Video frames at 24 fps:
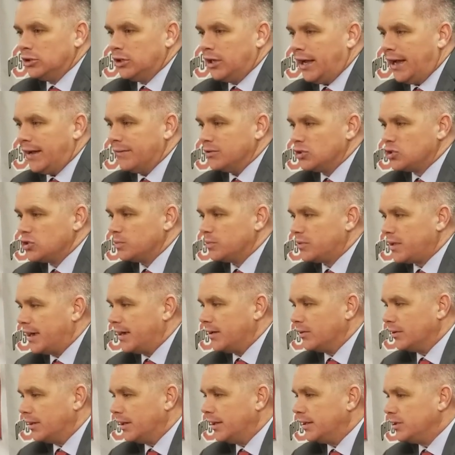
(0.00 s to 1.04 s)
having some
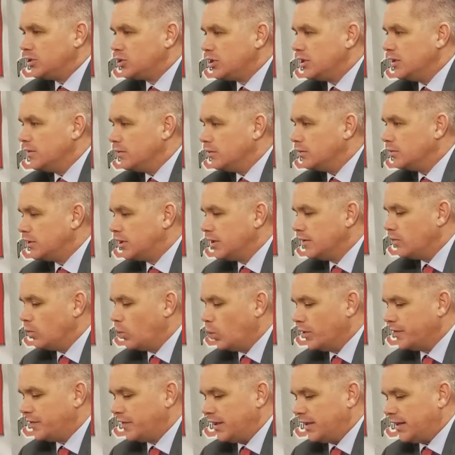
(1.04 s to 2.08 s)
tired legs given given
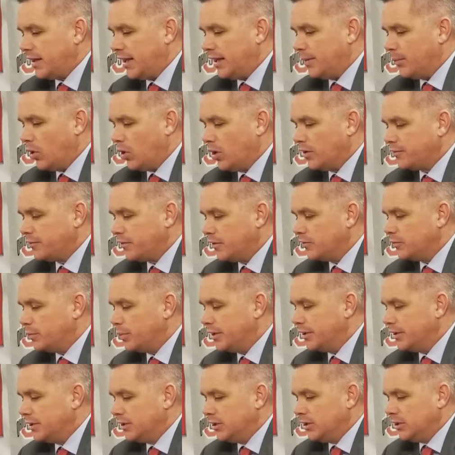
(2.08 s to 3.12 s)
what they came off of.
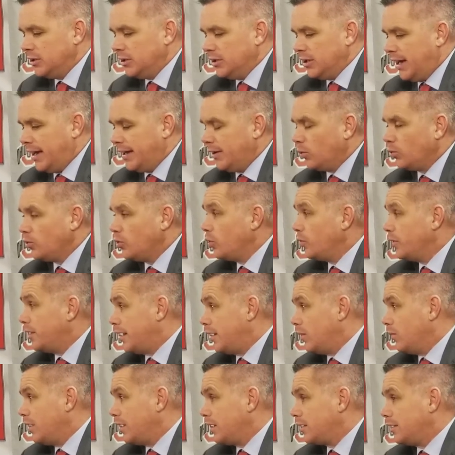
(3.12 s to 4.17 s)
But I don't know that I
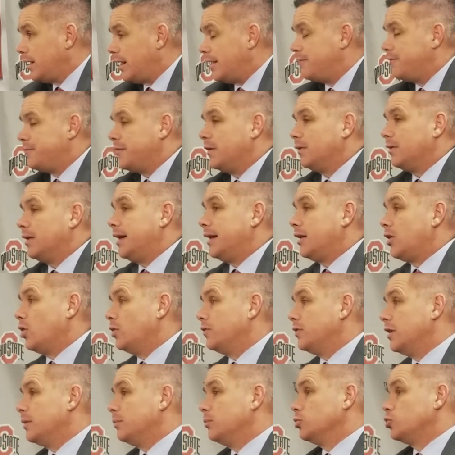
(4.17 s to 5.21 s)
rec- I felt like our
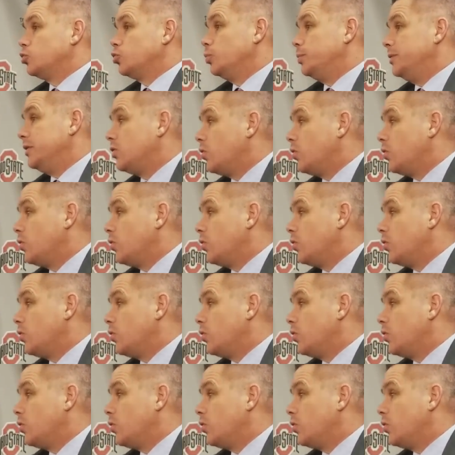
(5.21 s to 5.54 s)
numbers would be